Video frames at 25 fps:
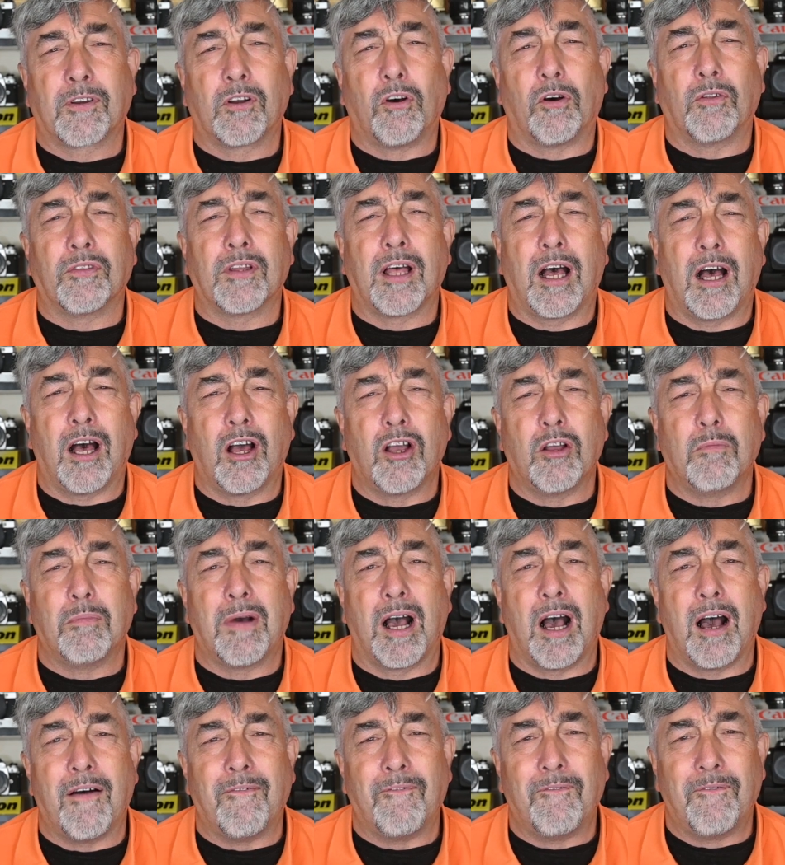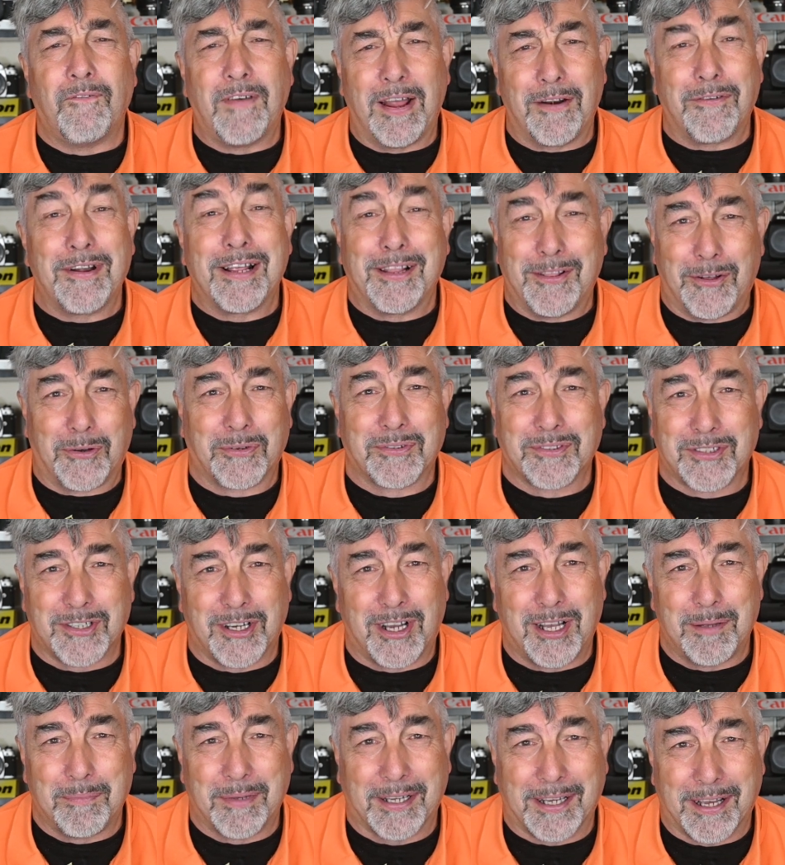gone home a very long
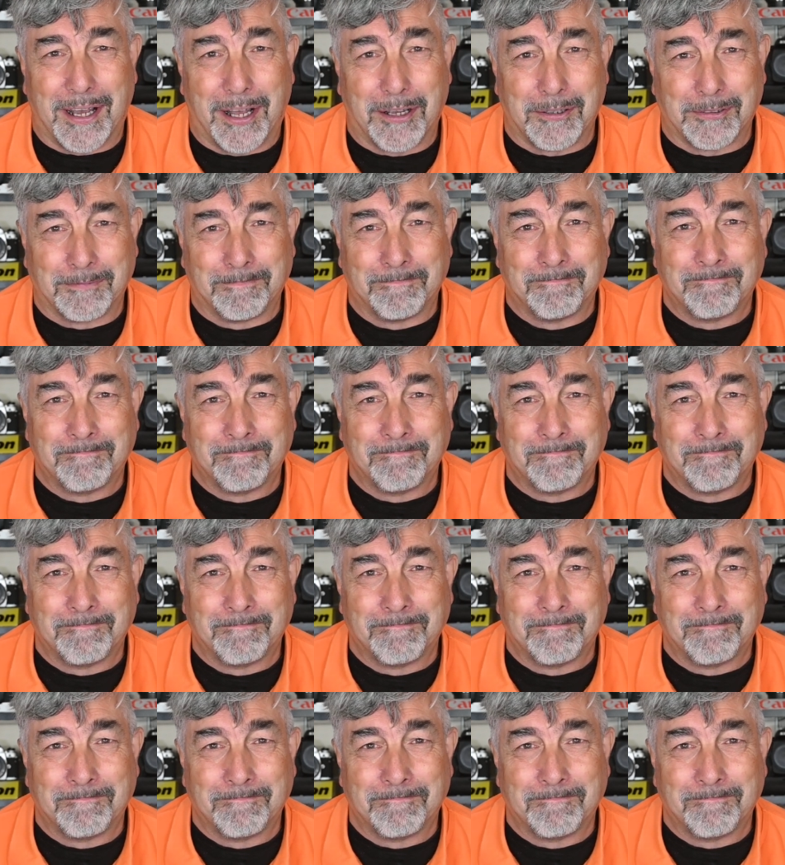time ago.